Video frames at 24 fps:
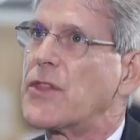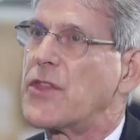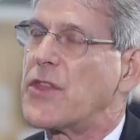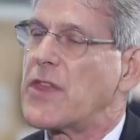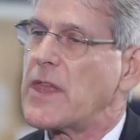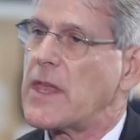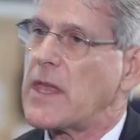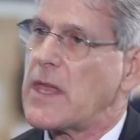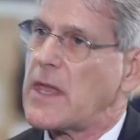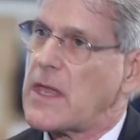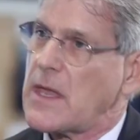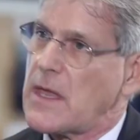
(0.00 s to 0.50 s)

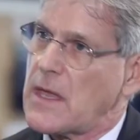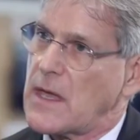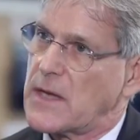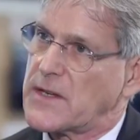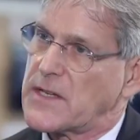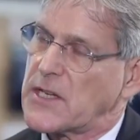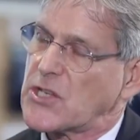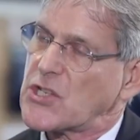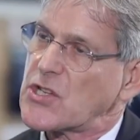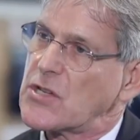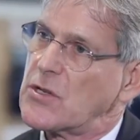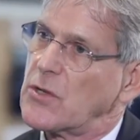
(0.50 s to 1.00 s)
the
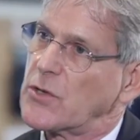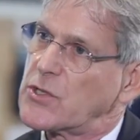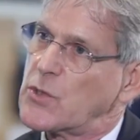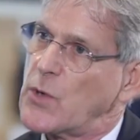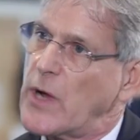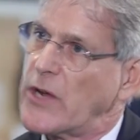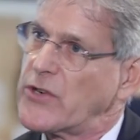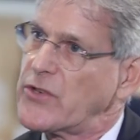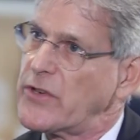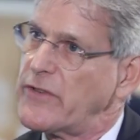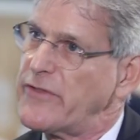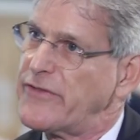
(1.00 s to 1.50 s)
additional
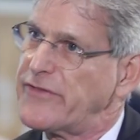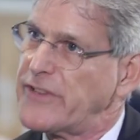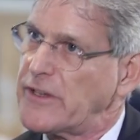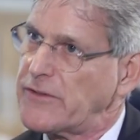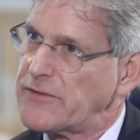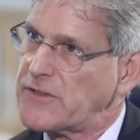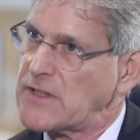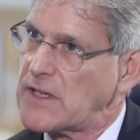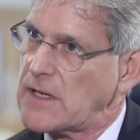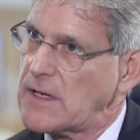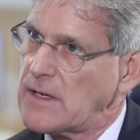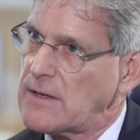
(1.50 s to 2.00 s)

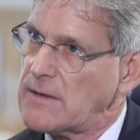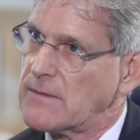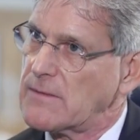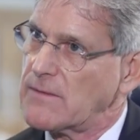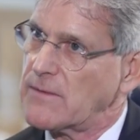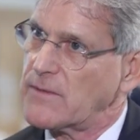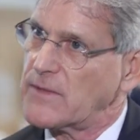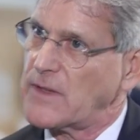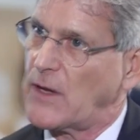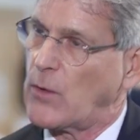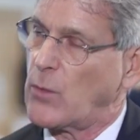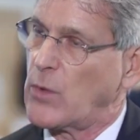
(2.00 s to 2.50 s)
250
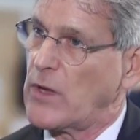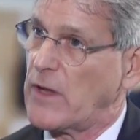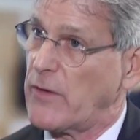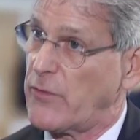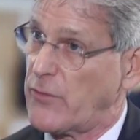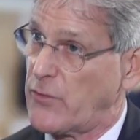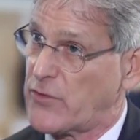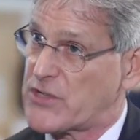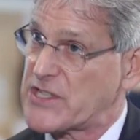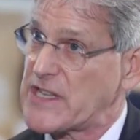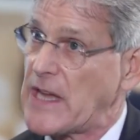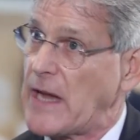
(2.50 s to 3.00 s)
that we
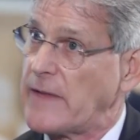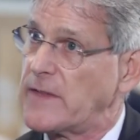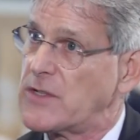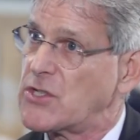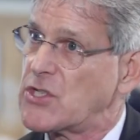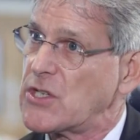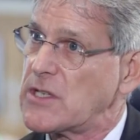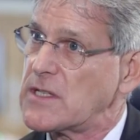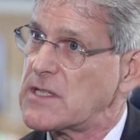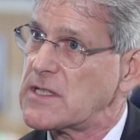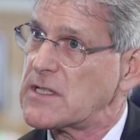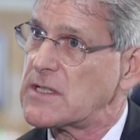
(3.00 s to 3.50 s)
have signed the
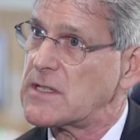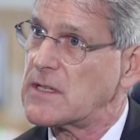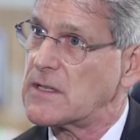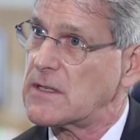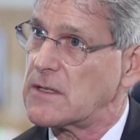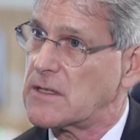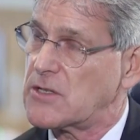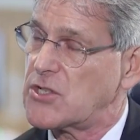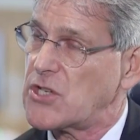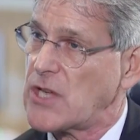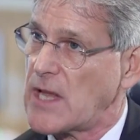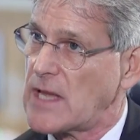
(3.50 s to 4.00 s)

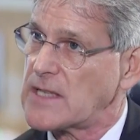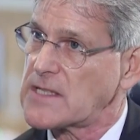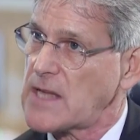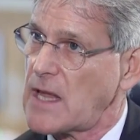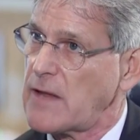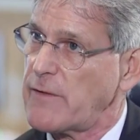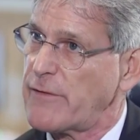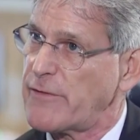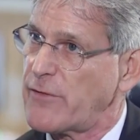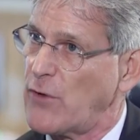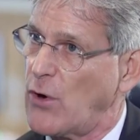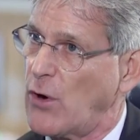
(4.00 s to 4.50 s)

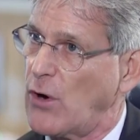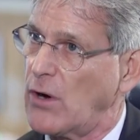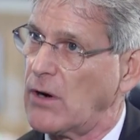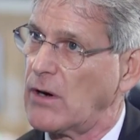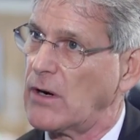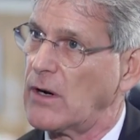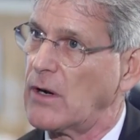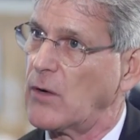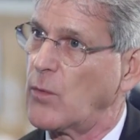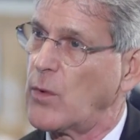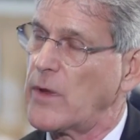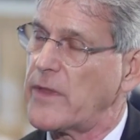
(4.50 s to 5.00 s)
GSA for
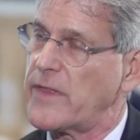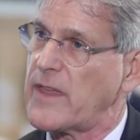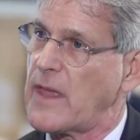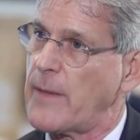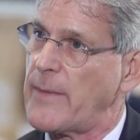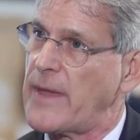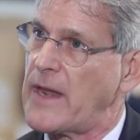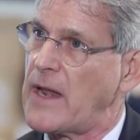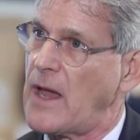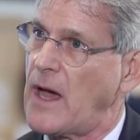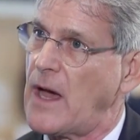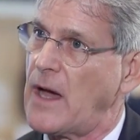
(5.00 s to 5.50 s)
with the
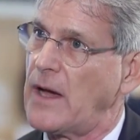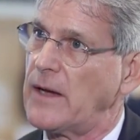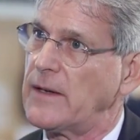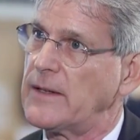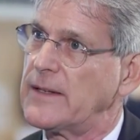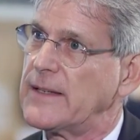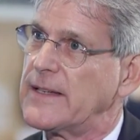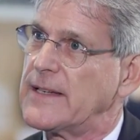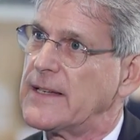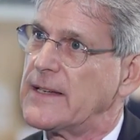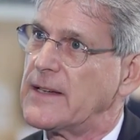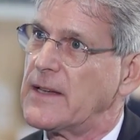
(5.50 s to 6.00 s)
MNR,
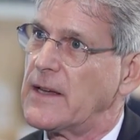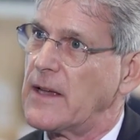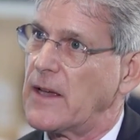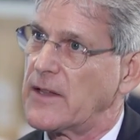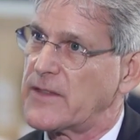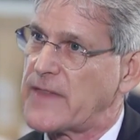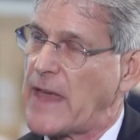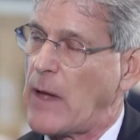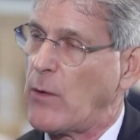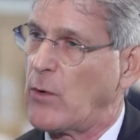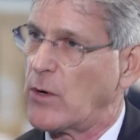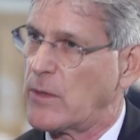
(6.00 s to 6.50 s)

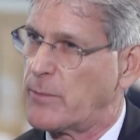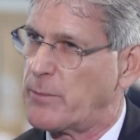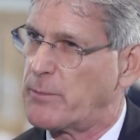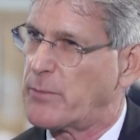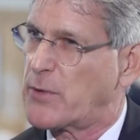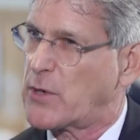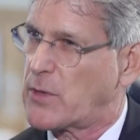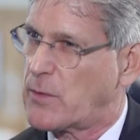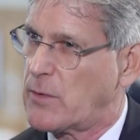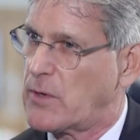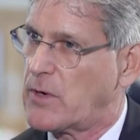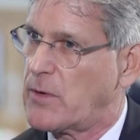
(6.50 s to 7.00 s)
that would
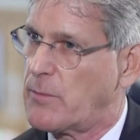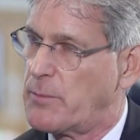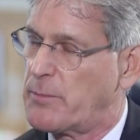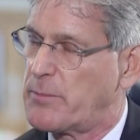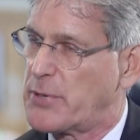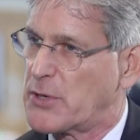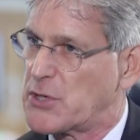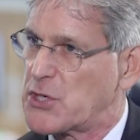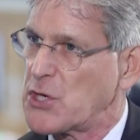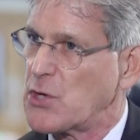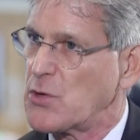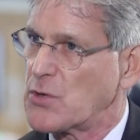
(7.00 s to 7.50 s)

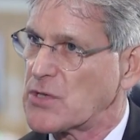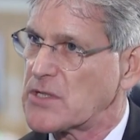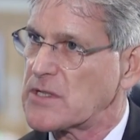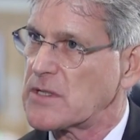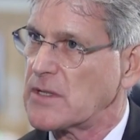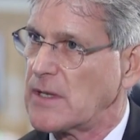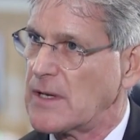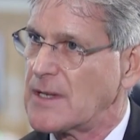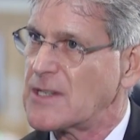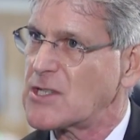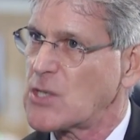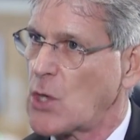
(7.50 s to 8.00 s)
produce
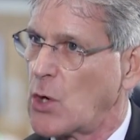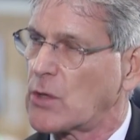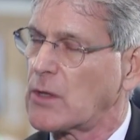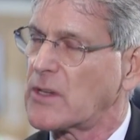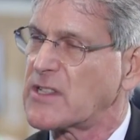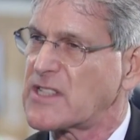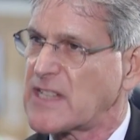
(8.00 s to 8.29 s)
in total